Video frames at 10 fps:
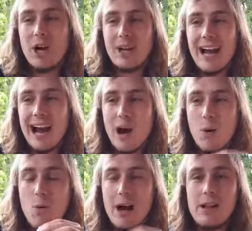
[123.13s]
on how
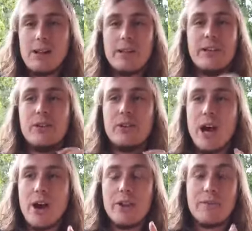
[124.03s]
well you
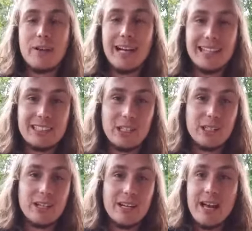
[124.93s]
know your
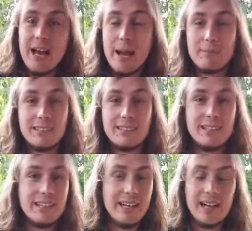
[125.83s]
financial,
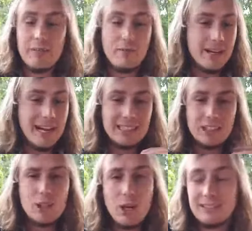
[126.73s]

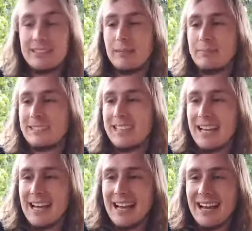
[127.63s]
financial concepts.
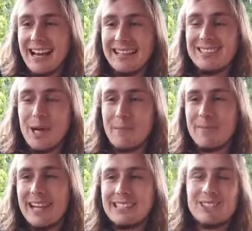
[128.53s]
Hey Tom,
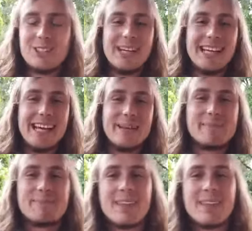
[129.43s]
thanks for joining in.